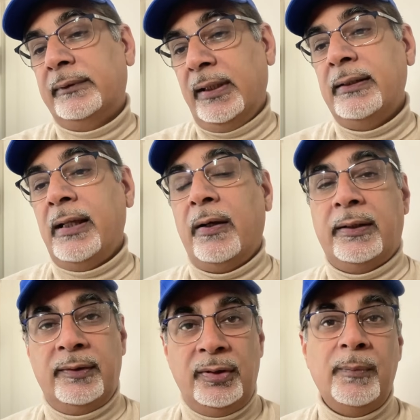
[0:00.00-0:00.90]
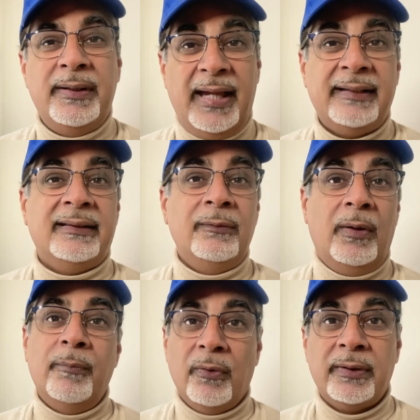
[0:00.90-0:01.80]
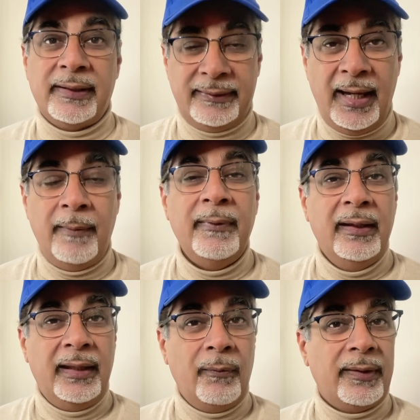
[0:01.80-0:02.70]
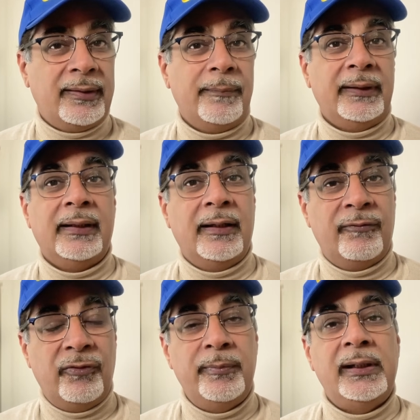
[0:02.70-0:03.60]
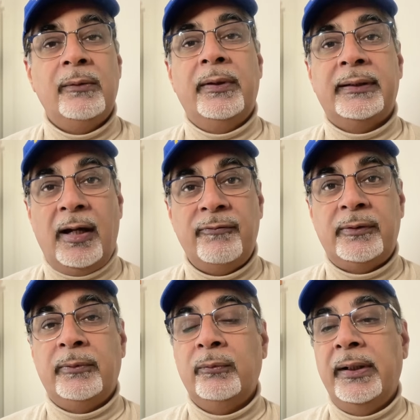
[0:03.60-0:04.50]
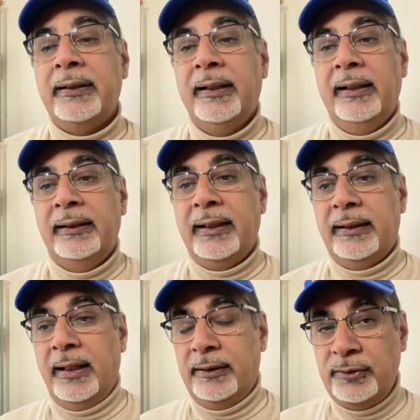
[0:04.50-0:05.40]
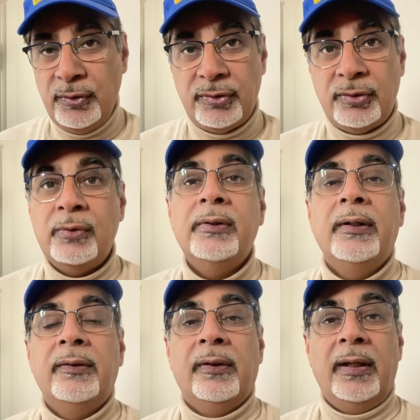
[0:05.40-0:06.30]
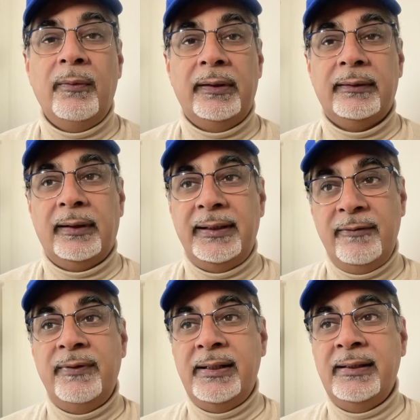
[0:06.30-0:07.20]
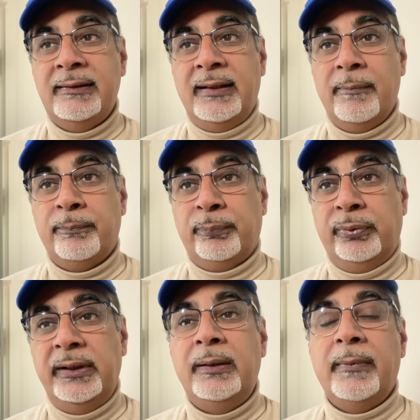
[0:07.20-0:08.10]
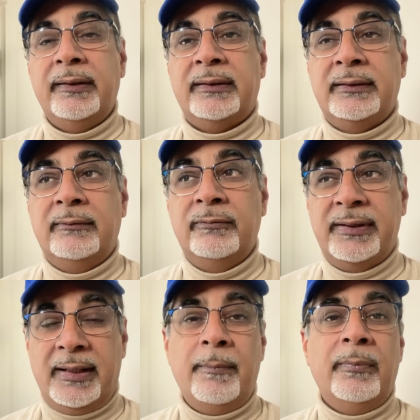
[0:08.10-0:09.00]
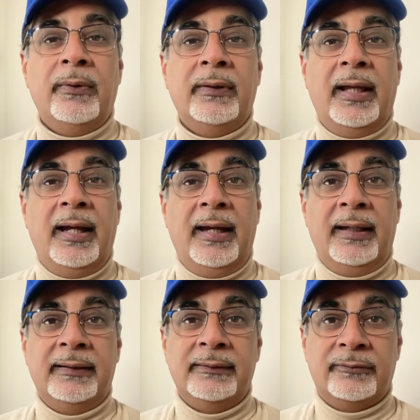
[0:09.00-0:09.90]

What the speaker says: turns out consumers actually want more of the same. They want something that they're familiar with, comfortable with, that they're used to. So they want EVs that pretty much resemble and